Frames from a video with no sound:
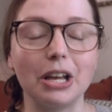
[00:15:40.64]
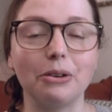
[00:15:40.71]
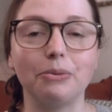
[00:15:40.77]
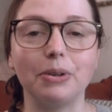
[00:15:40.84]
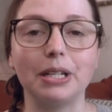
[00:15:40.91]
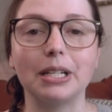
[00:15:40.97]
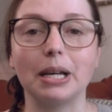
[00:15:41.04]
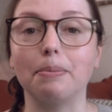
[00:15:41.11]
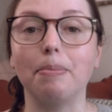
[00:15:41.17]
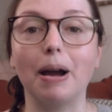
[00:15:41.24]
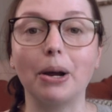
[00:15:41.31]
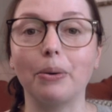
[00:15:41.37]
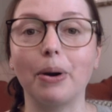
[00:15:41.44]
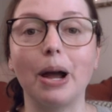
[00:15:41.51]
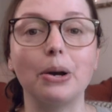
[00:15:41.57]
with a
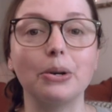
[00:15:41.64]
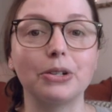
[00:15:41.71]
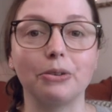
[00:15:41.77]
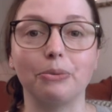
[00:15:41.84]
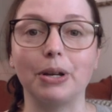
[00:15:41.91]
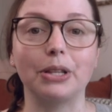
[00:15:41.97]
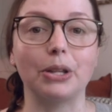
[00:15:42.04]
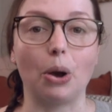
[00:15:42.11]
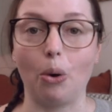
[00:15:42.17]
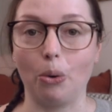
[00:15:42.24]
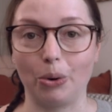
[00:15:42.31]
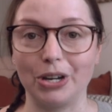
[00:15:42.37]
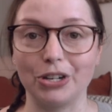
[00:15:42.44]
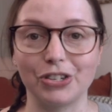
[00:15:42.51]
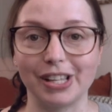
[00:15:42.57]
background with
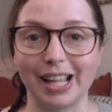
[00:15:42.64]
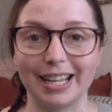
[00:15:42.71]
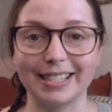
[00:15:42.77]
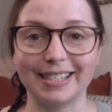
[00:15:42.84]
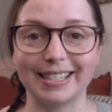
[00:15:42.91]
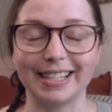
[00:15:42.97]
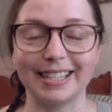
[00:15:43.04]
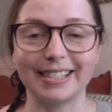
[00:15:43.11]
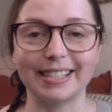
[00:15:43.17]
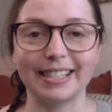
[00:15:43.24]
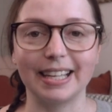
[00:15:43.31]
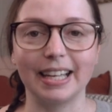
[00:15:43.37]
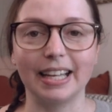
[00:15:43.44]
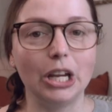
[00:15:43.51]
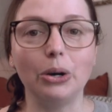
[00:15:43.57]
orange slices.
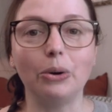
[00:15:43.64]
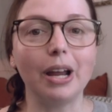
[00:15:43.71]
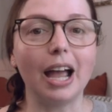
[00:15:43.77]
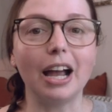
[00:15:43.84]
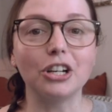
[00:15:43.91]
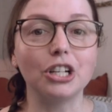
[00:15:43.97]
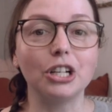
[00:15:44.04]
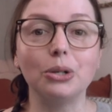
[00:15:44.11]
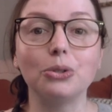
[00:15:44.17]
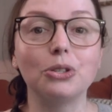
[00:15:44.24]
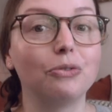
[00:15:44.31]
Here I actually used